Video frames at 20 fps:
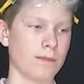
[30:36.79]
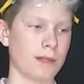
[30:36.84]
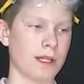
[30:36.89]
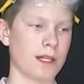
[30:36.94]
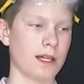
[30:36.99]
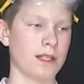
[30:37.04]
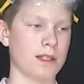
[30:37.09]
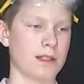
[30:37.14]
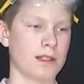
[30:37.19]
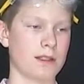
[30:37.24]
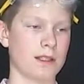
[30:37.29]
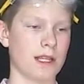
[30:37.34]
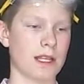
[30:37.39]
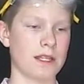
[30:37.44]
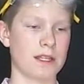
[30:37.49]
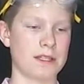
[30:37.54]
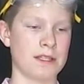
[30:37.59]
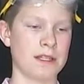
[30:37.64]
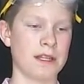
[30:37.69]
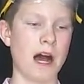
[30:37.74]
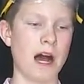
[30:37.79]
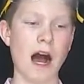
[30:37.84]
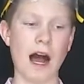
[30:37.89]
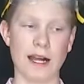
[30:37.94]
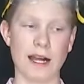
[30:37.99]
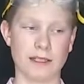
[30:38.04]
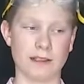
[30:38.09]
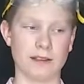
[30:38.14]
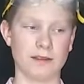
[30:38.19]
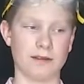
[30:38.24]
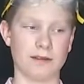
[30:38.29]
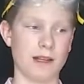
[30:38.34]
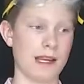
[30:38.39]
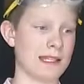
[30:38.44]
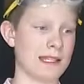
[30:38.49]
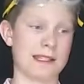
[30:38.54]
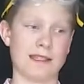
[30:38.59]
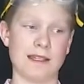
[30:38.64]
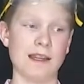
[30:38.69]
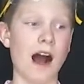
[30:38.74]
because it's not
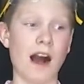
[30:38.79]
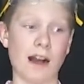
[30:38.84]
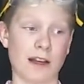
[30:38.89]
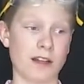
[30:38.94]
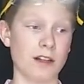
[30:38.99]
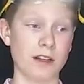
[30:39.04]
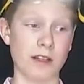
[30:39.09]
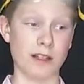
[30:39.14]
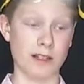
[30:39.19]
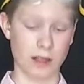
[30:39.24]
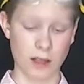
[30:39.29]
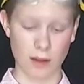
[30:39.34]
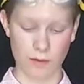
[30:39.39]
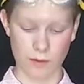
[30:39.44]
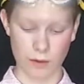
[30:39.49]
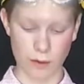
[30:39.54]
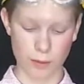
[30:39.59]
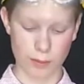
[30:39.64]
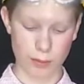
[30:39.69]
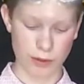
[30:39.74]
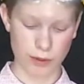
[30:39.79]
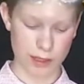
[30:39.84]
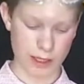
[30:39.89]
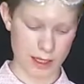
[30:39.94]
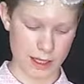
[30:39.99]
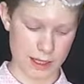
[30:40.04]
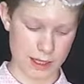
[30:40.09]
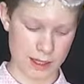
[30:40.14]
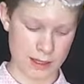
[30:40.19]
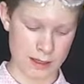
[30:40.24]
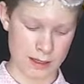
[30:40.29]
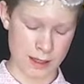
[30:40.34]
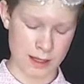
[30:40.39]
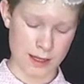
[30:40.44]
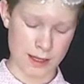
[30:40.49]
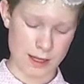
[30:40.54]
good if you put in